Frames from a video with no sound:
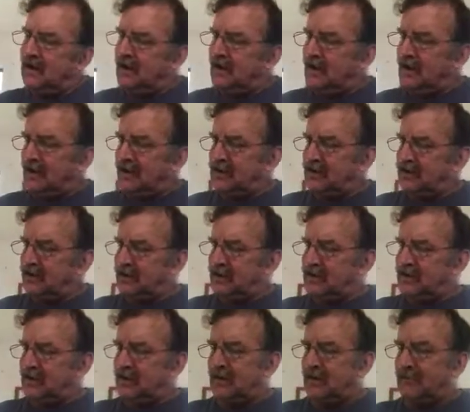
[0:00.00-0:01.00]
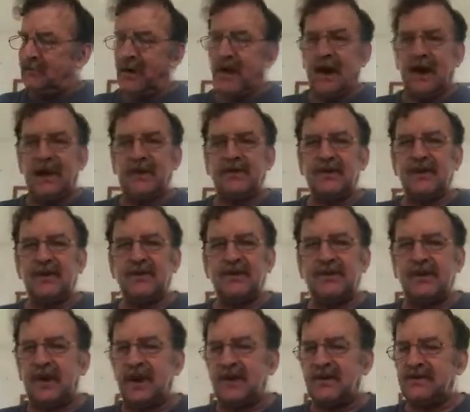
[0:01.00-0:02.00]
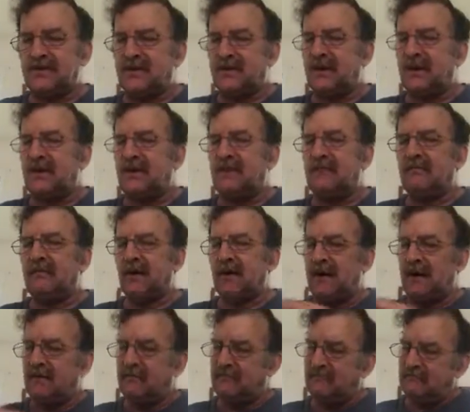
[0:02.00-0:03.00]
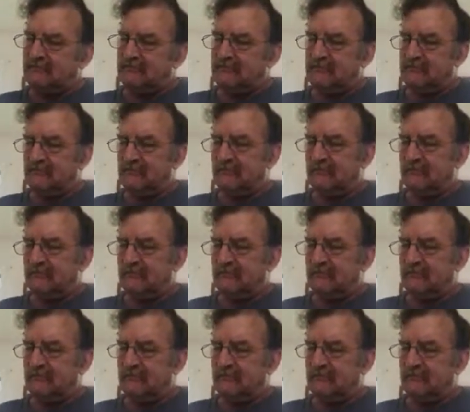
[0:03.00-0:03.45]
It's just 2 pages and that's it, but